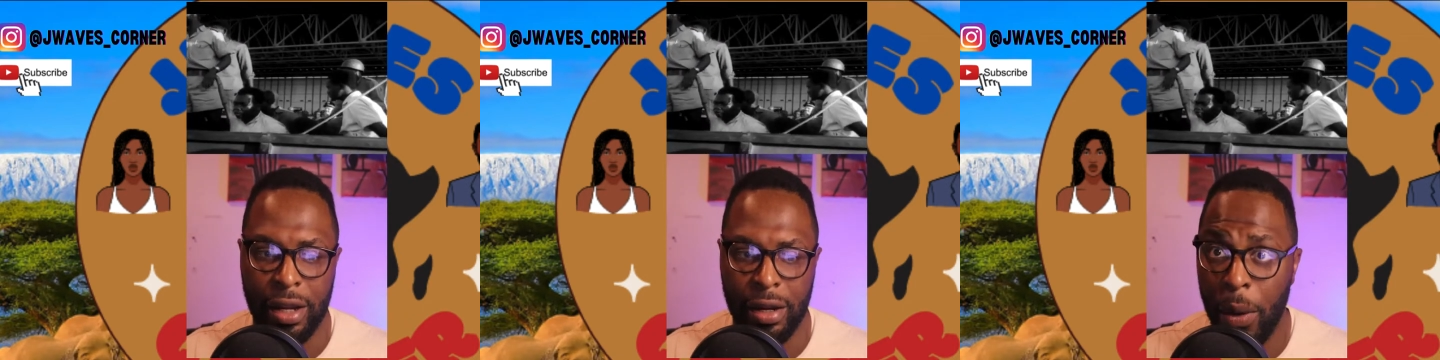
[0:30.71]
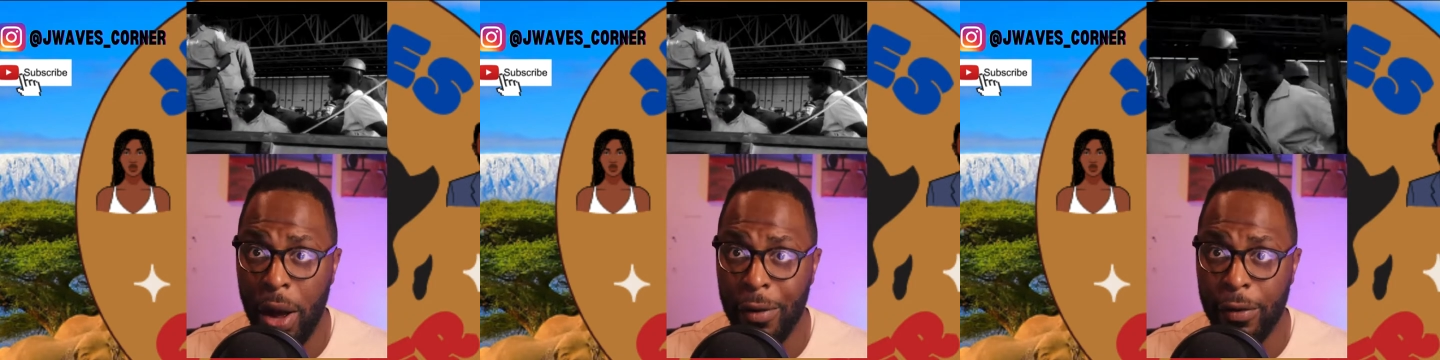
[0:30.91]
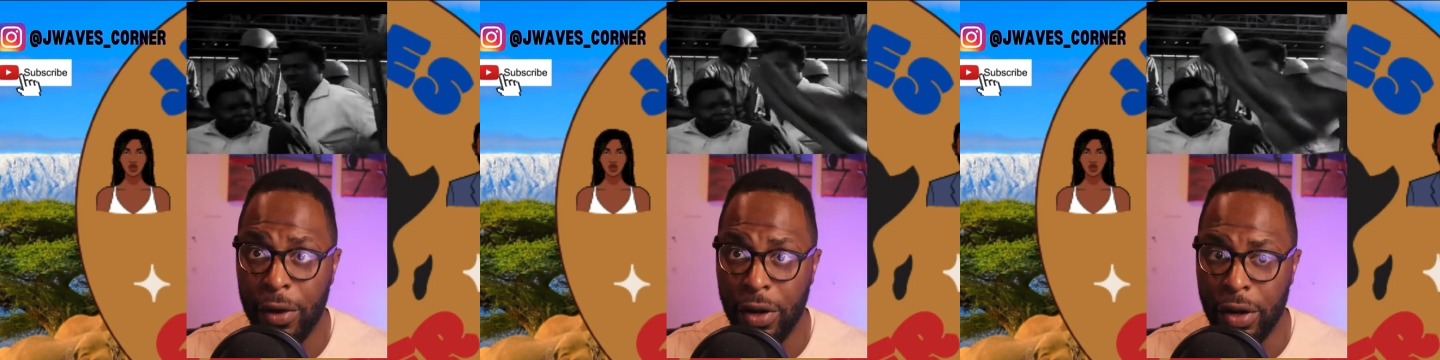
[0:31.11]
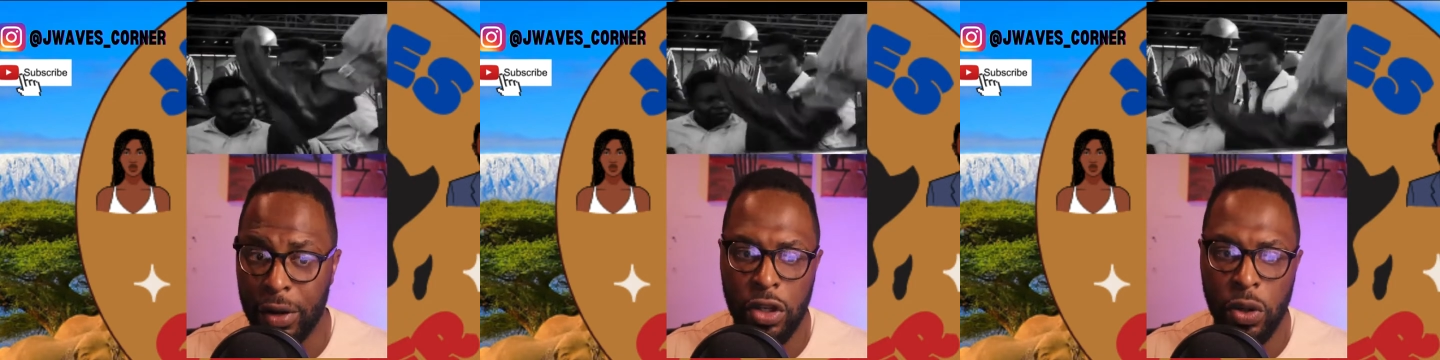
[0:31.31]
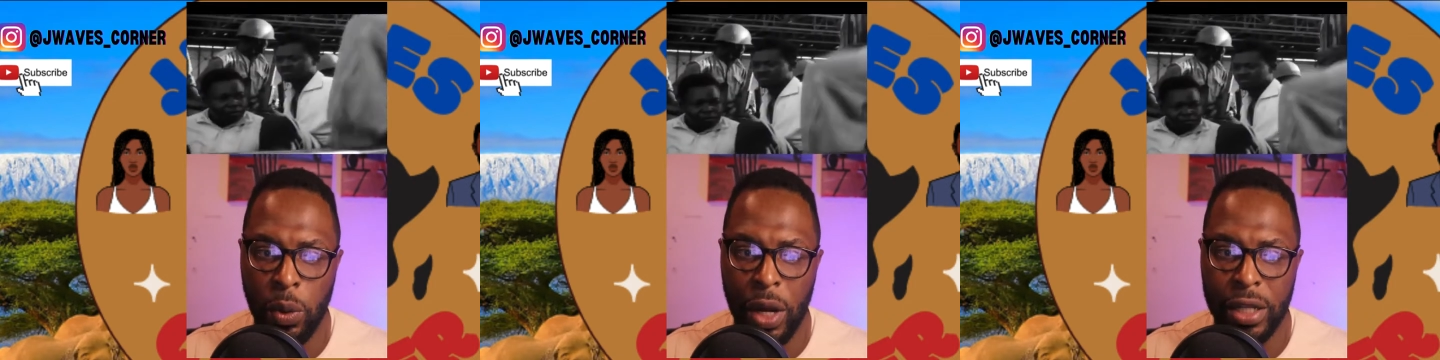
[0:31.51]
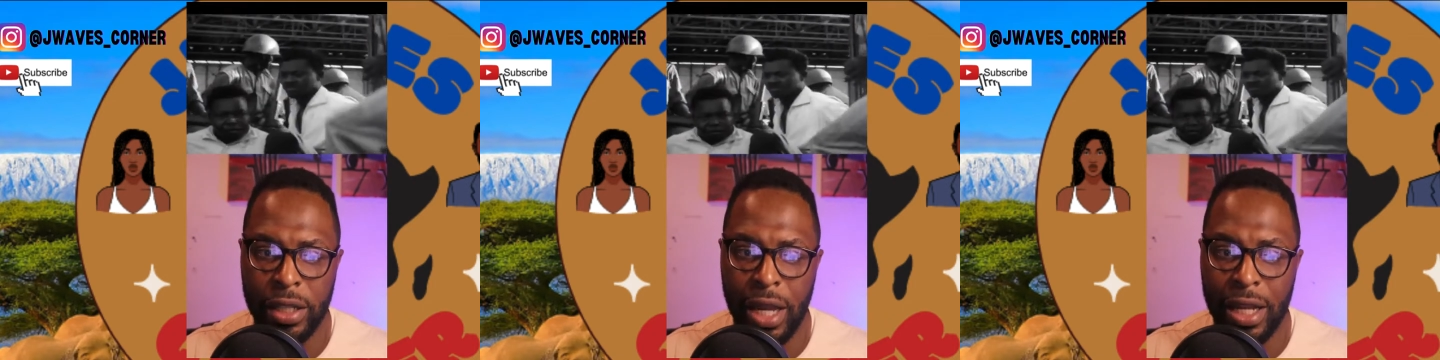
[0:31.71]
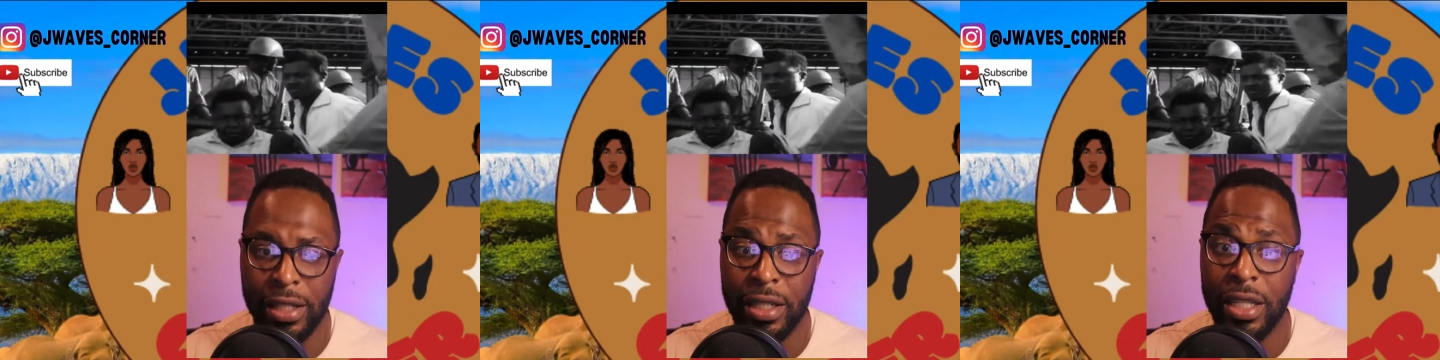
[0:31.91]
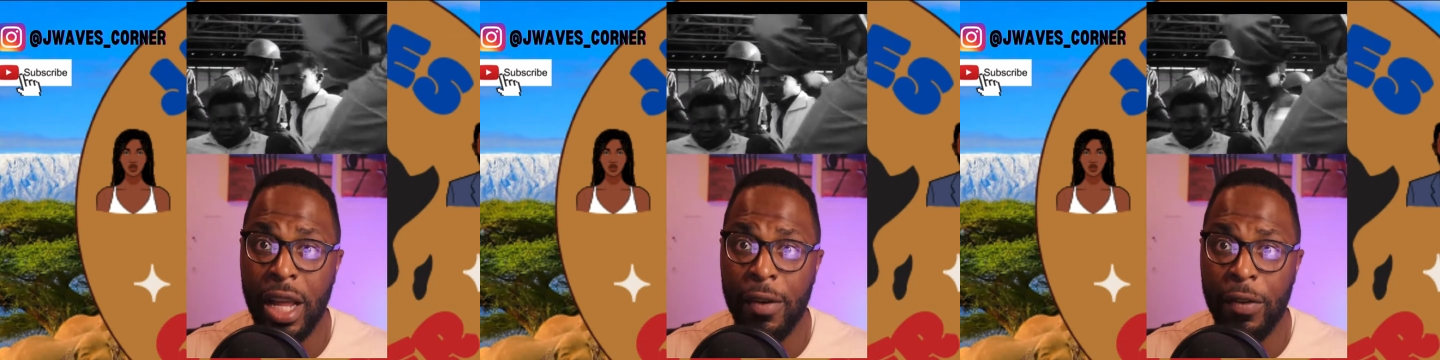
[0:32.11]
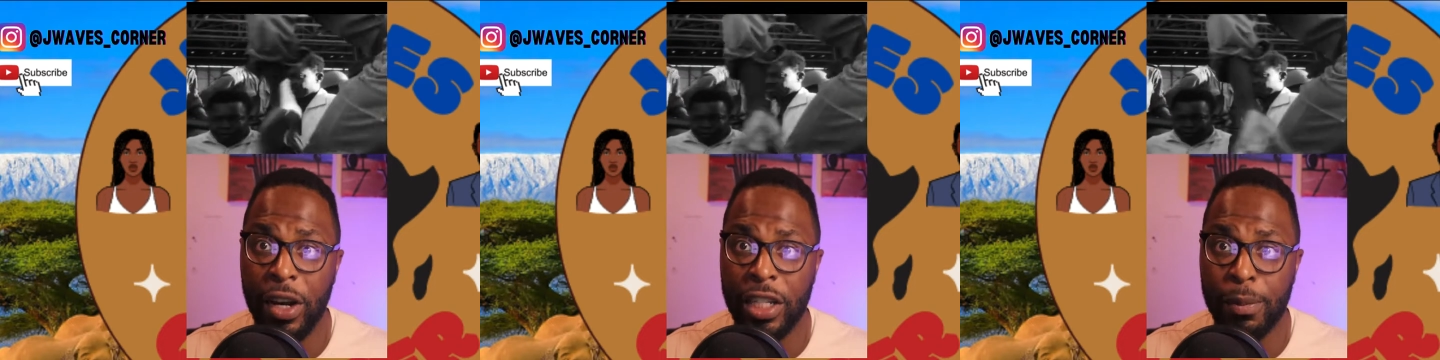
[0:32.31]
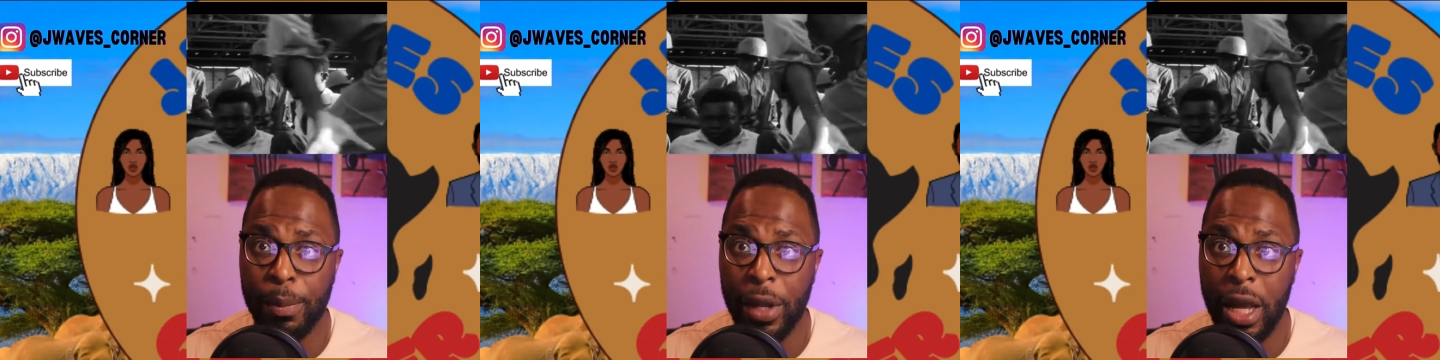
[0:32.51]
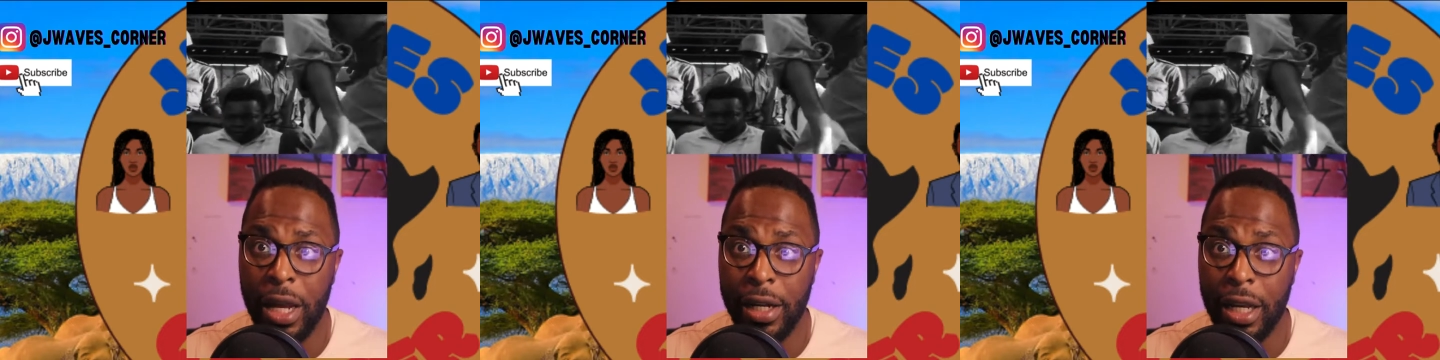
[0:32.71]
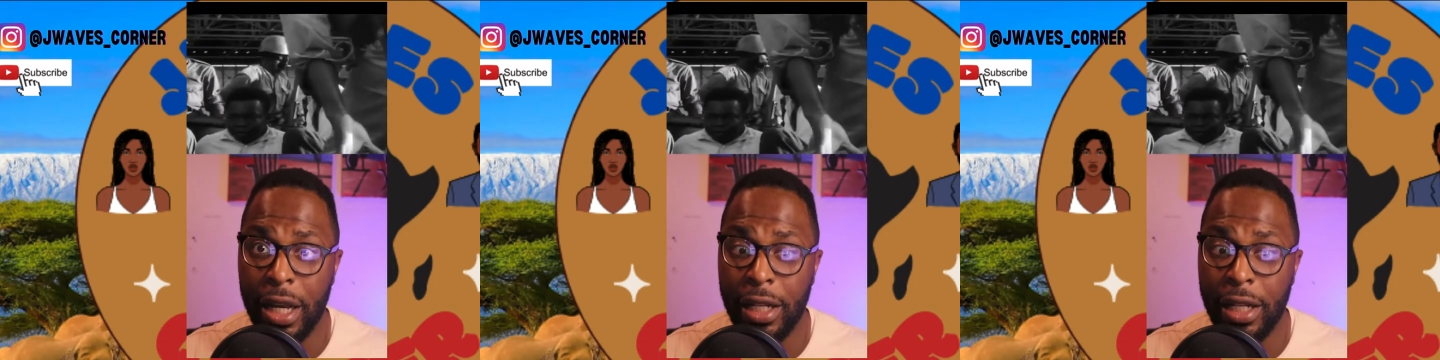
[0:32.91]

However, the US has never explained